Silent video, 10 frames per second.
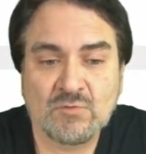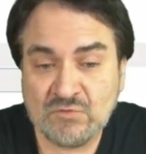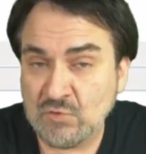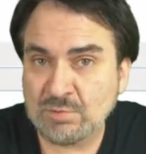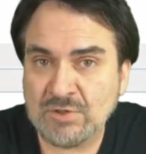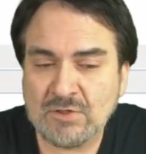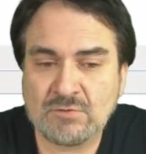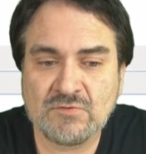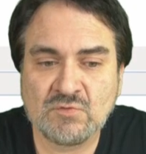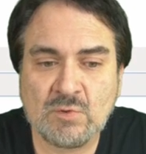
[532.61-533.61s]

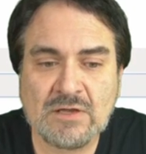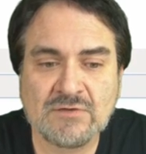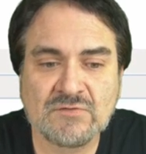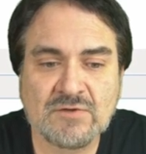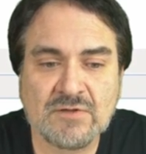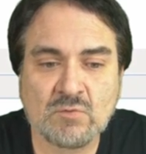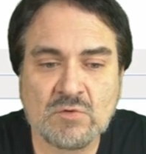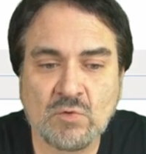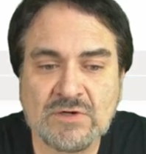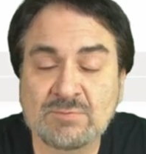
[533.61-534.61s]
Superhero as well is another
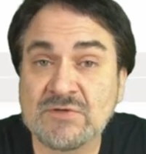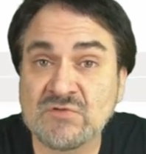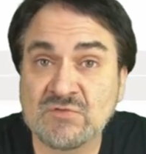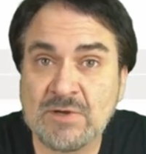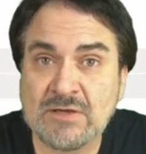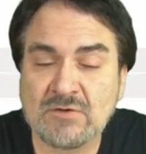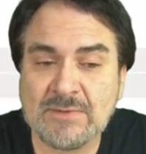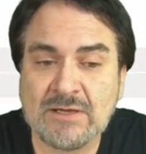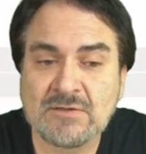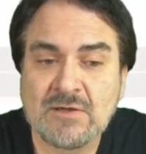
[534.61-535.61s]
one. We're going to pick Spider
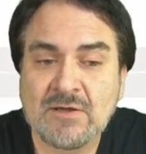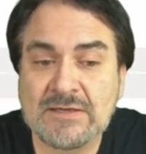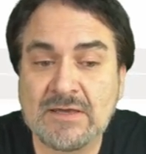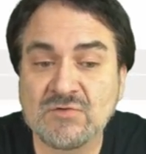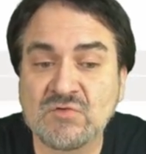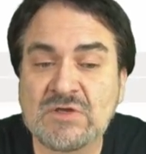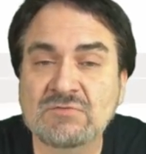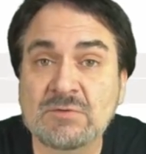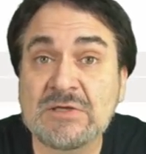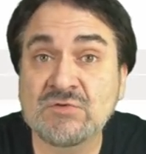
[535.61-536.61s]
Man. Again, it's
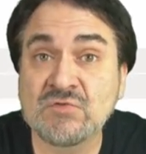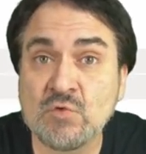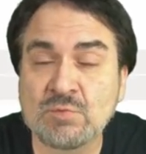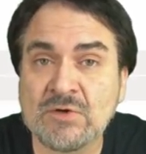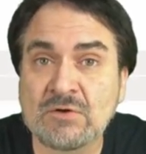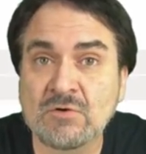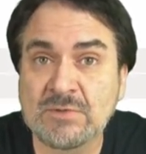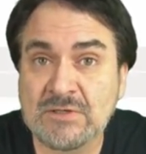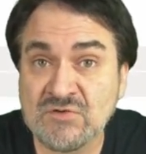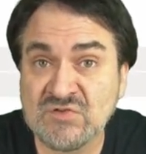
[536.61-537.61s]
giving me superhero
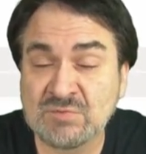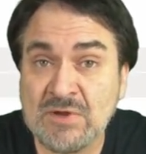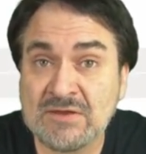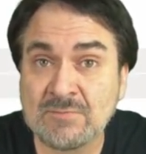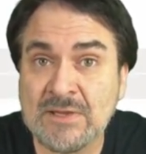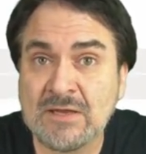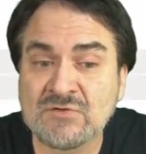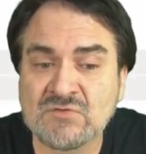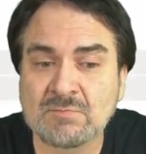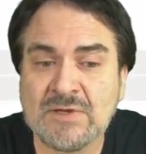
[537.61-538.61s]
because Spider Man
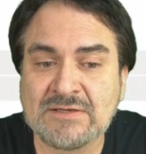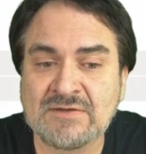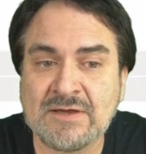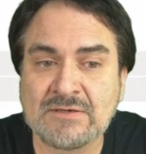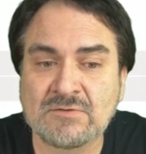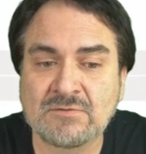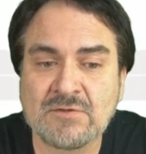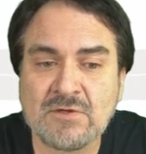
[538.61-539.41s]
is in my title.